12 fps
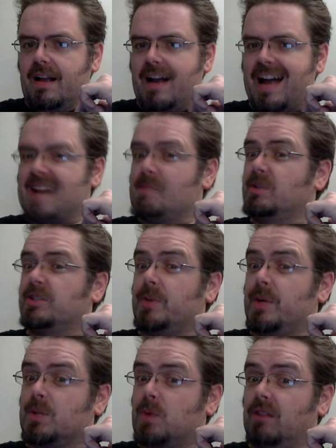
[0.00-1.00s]
Animals do
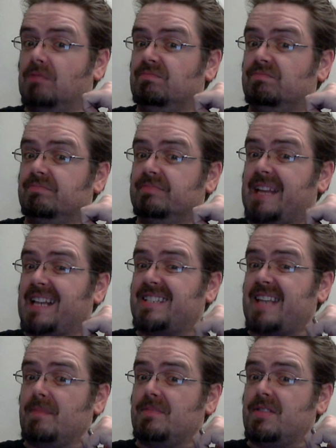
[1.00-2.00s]
it as well,
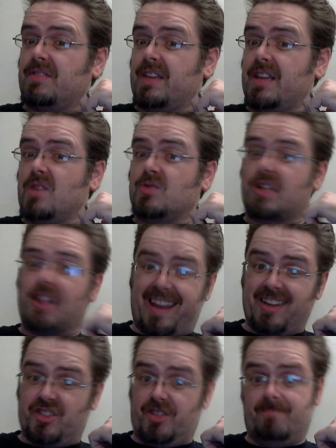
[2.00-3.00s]
except they use
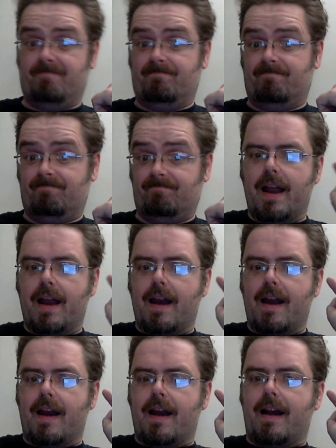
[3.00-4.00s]
glycogen.
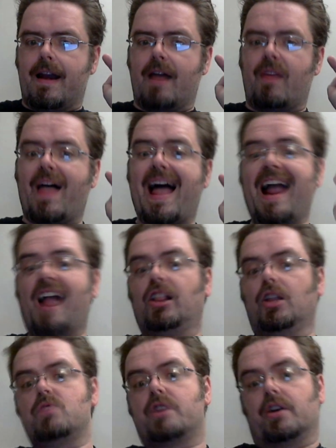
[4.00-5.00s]
Now that
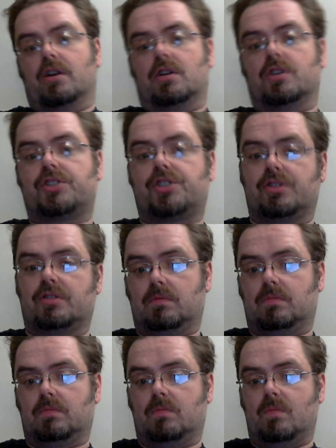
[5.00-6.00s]
glucose
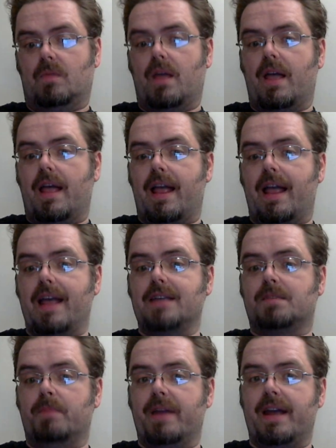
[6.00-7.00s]

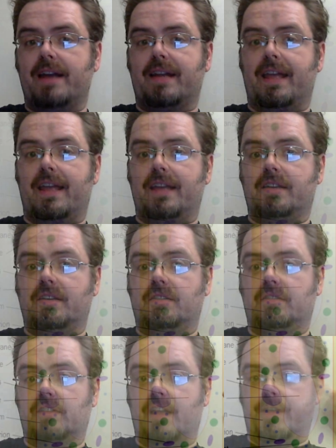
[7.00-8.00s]
is made in,
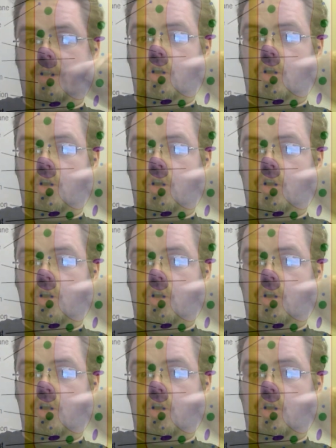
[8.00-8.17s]
if you